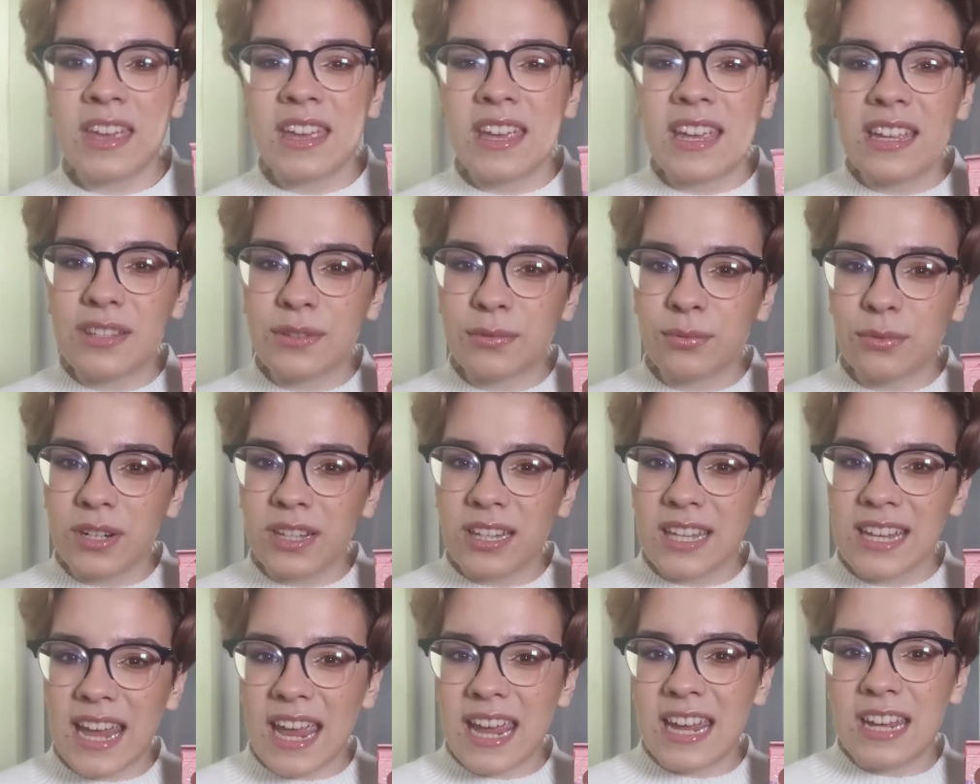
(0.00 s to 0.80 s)
It's
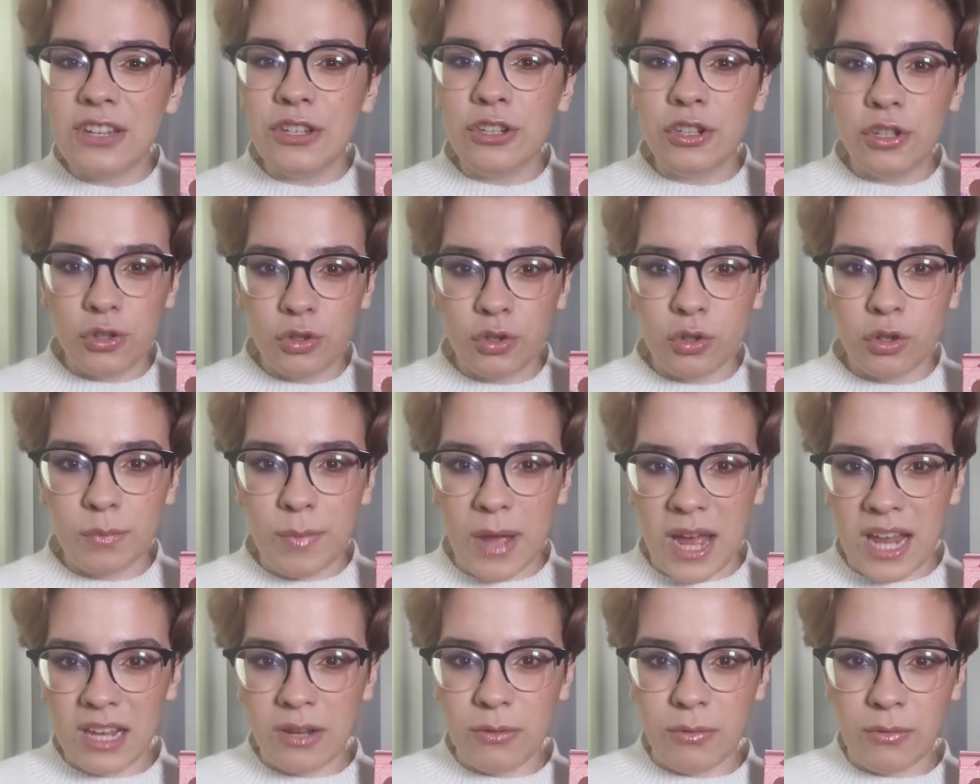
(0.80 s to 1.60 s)
really a neutral
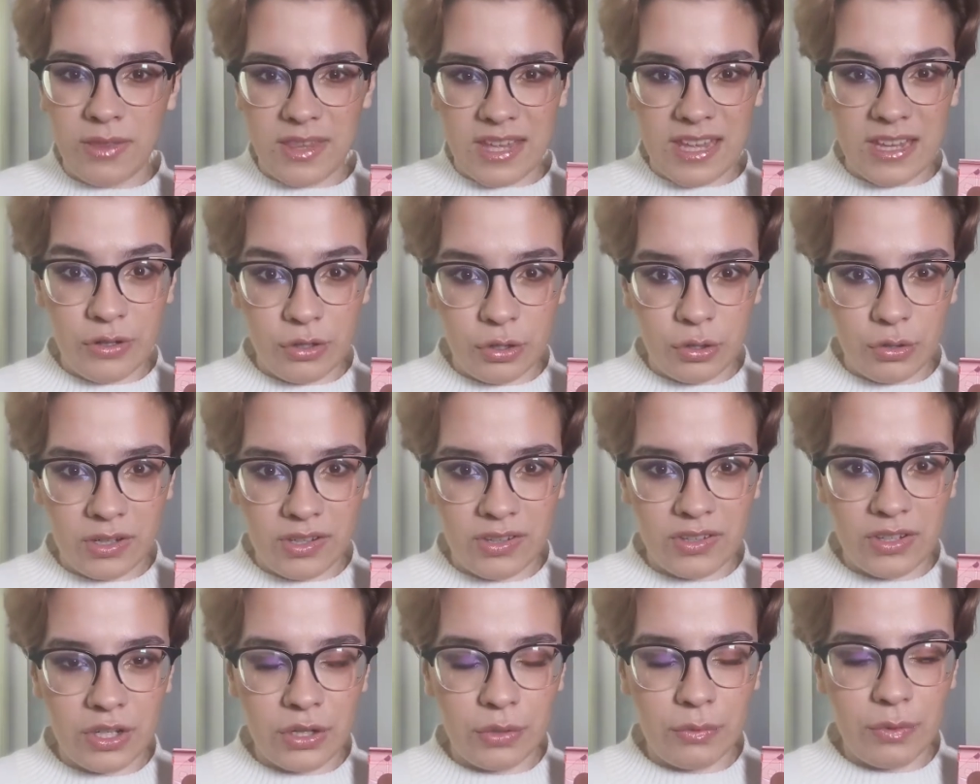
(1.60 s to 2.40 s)
palette with
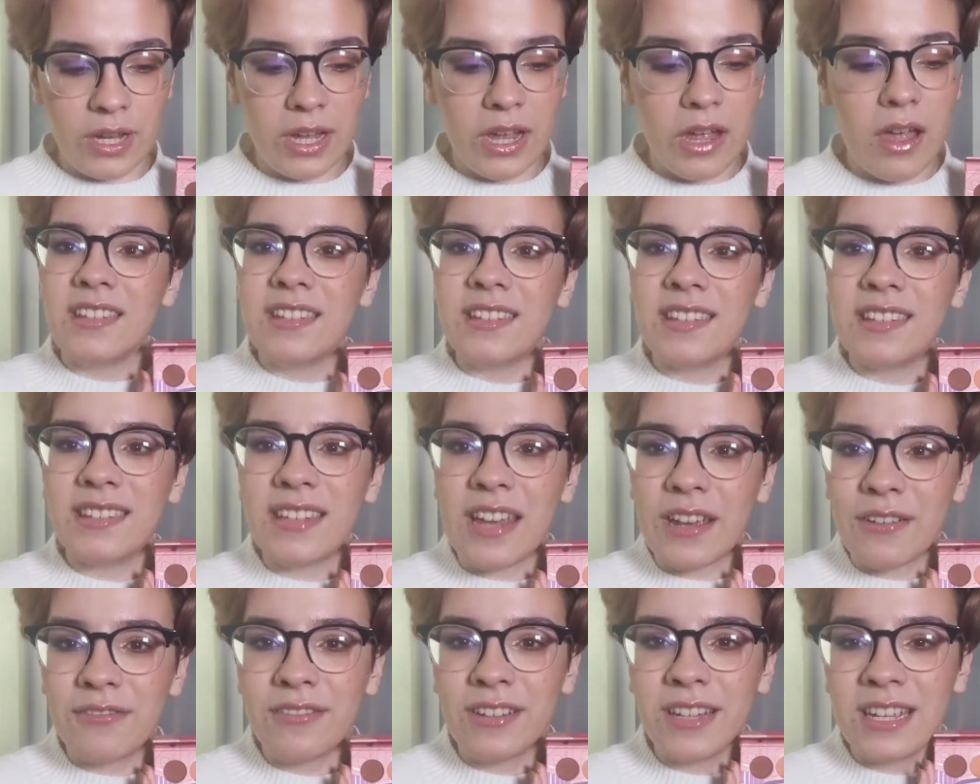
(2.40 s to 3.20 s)
interest to it. This is
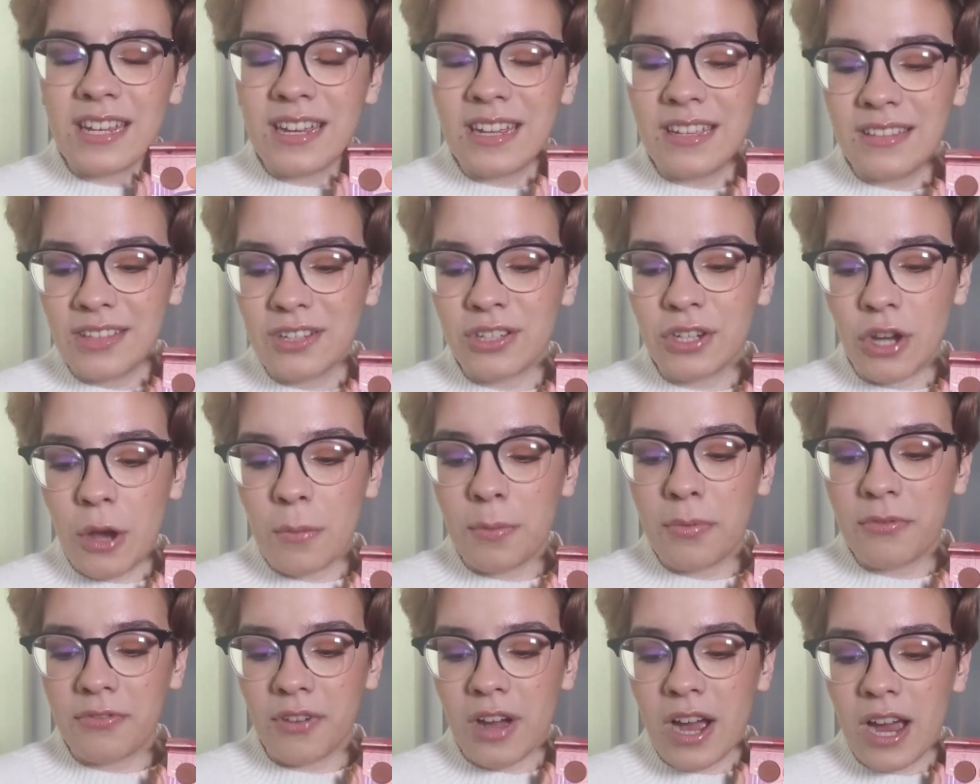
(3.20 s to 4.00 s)
definitely in the
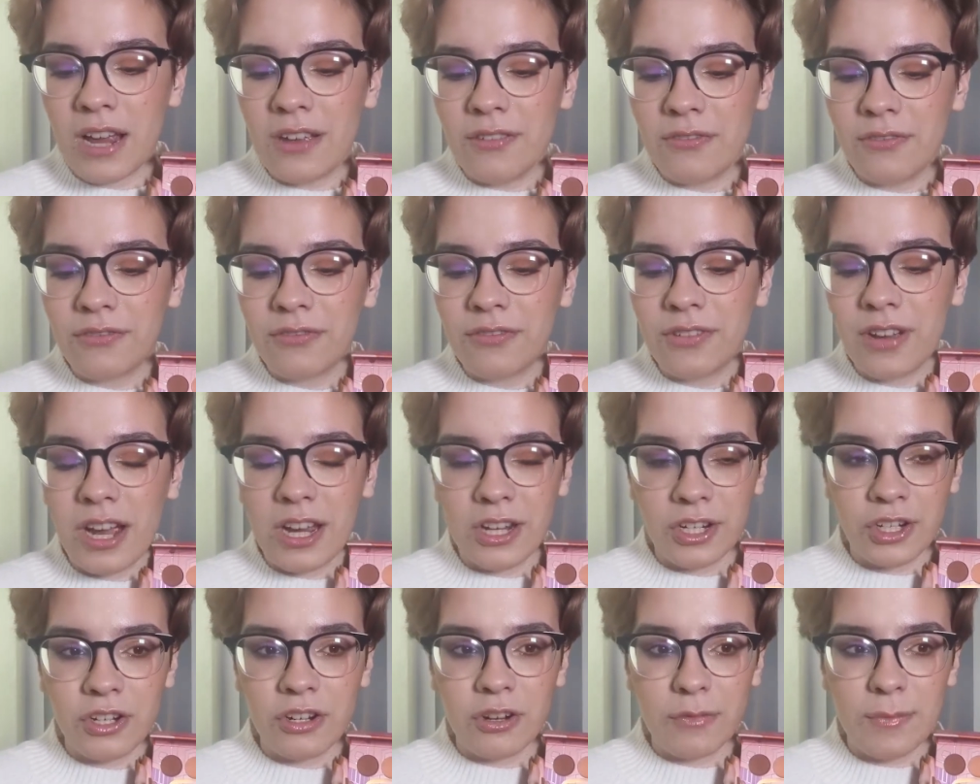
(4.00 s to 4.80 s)
top 5
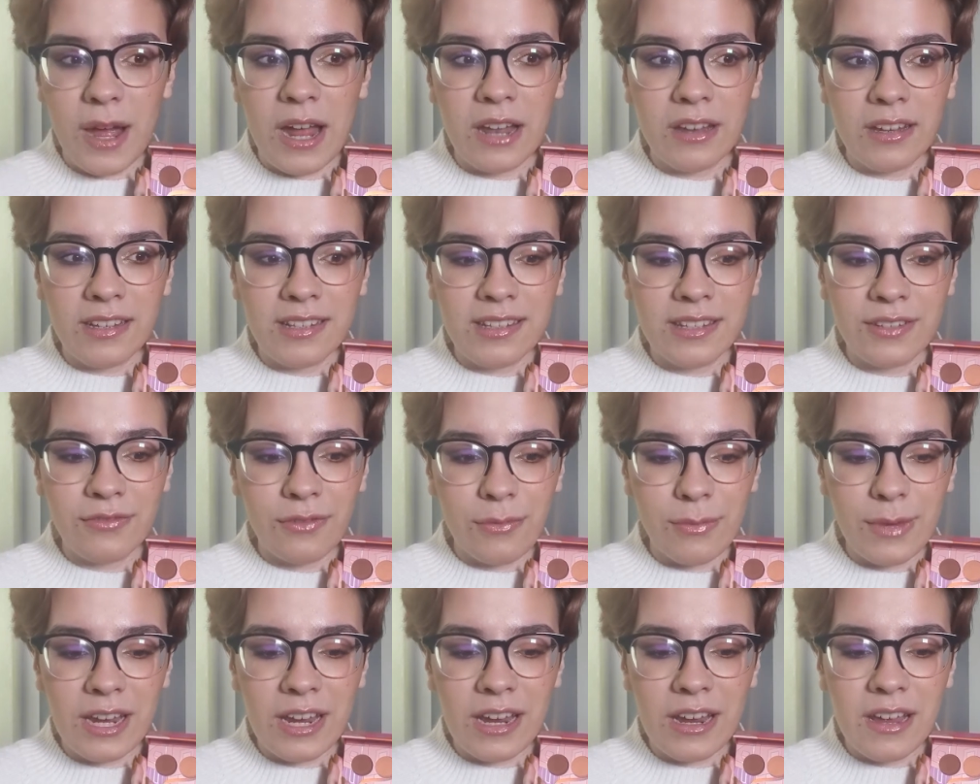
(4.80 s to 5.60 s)
eyeshadow palettes
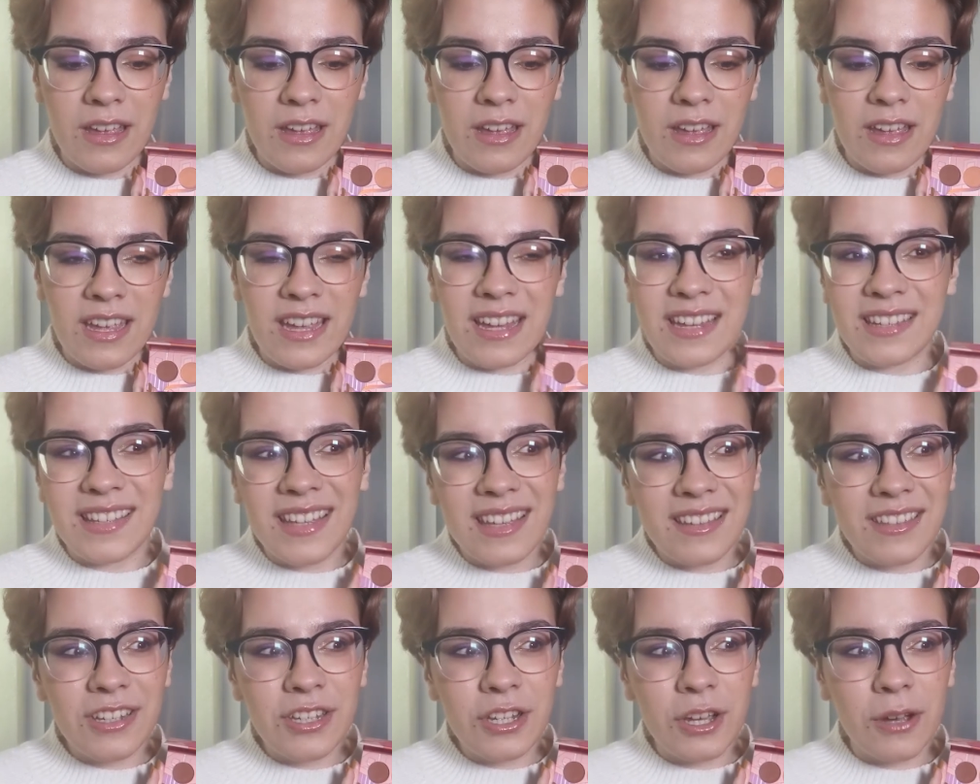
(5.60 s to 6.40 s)
for me. Is
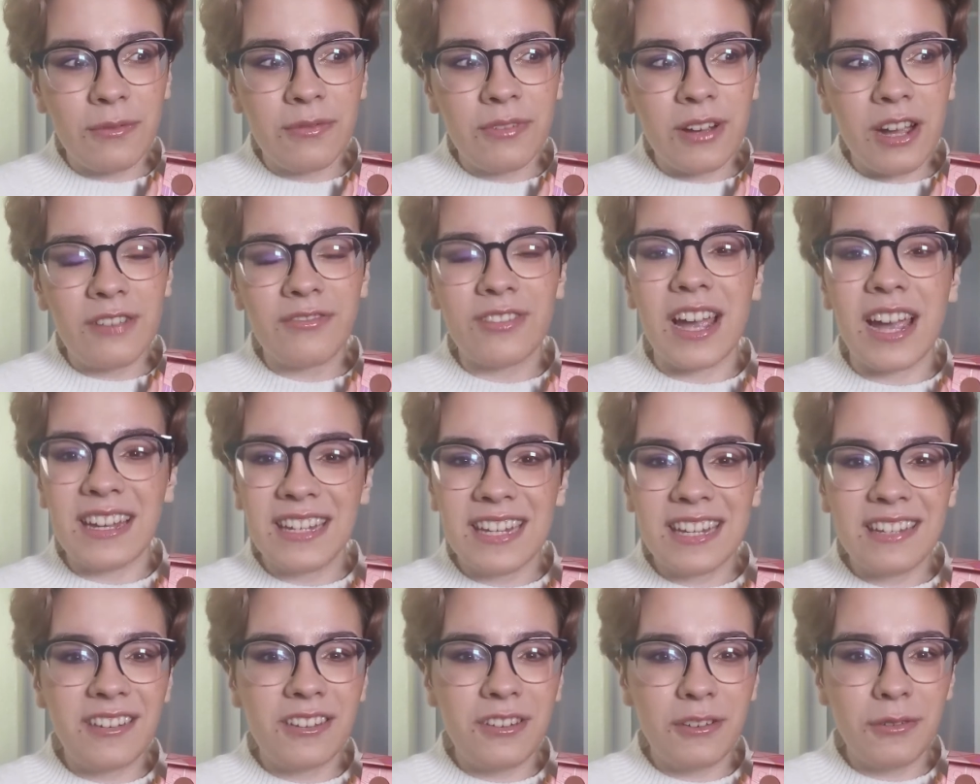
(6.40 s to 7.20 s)
it in the top 5?
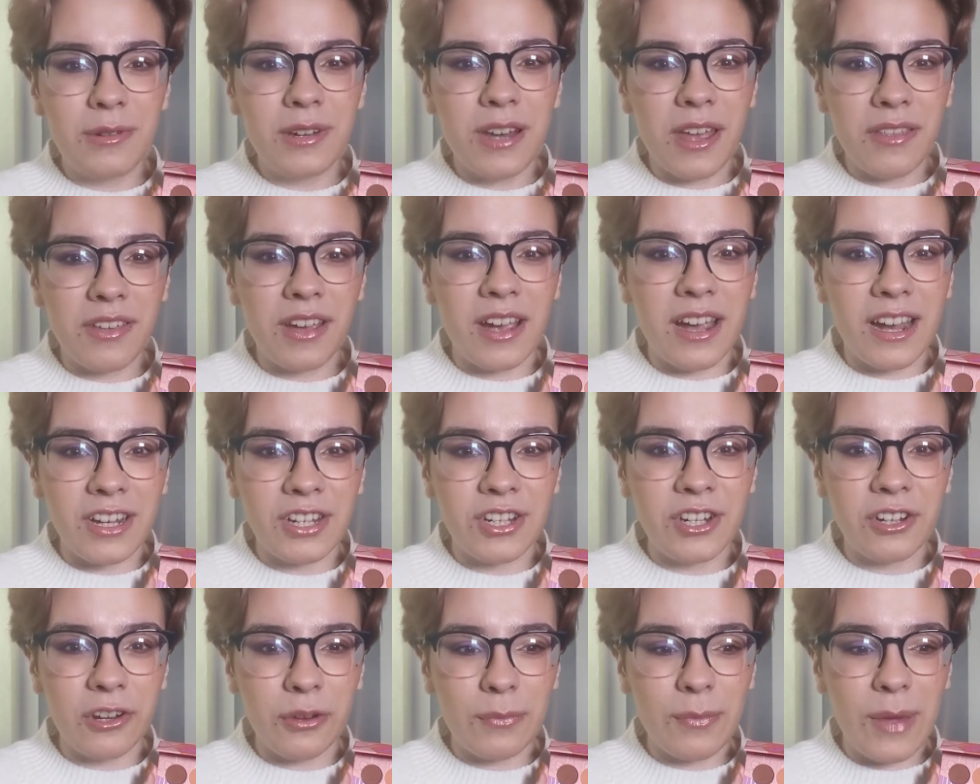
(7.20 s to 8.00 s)
I need to do another
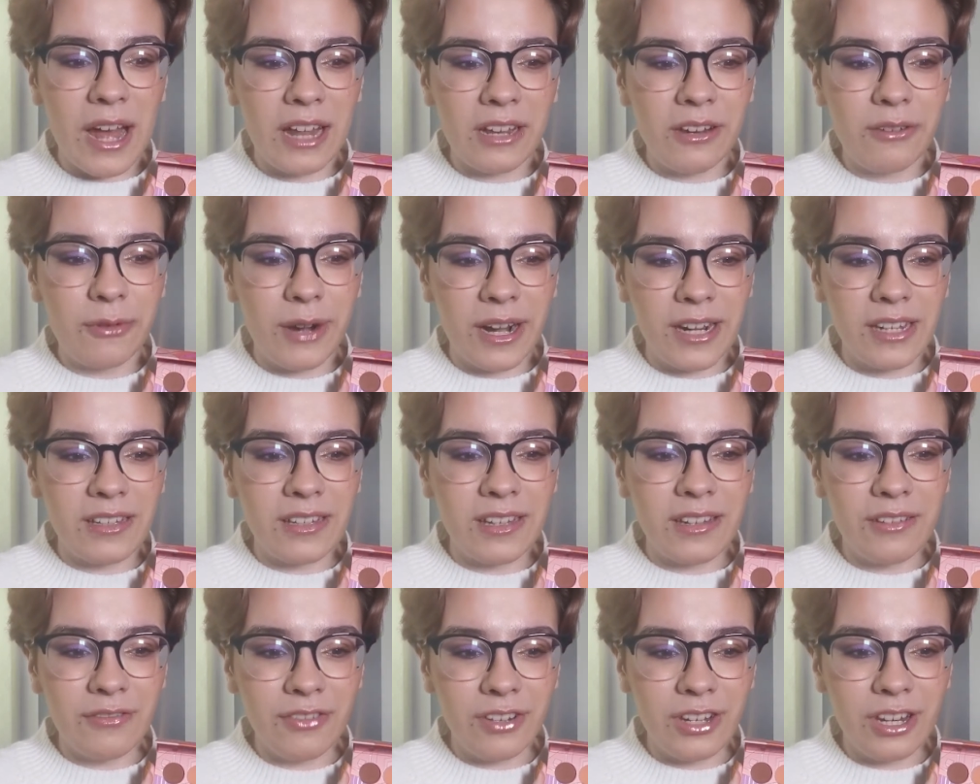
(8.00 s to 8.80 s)
eyeshadow palette
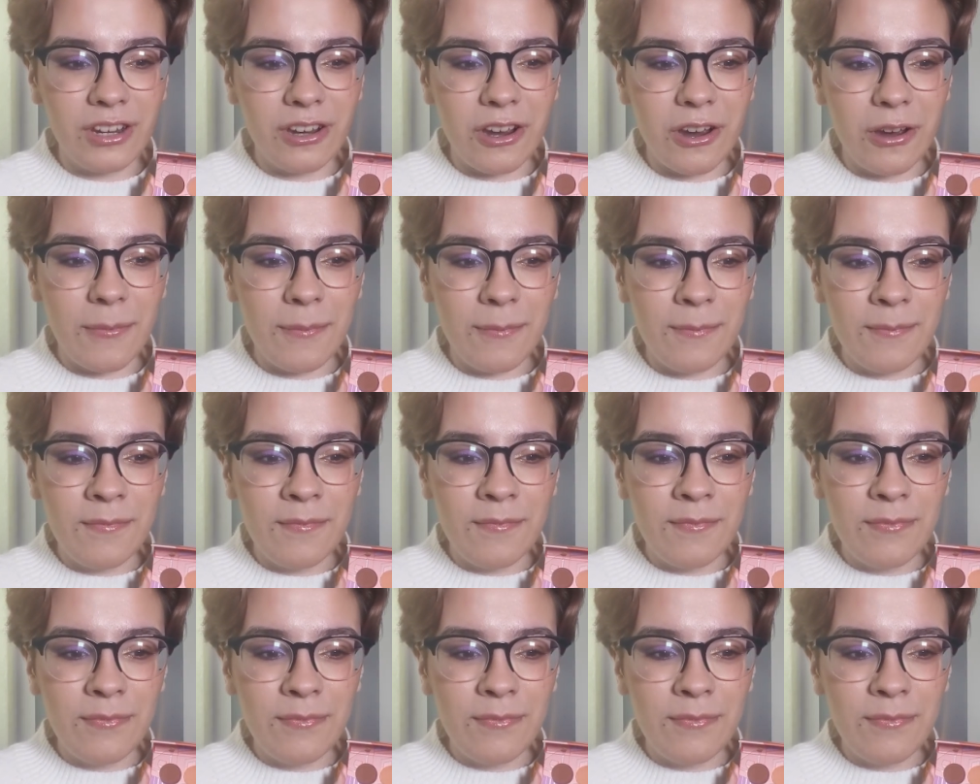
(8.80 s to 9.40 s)
ranking video.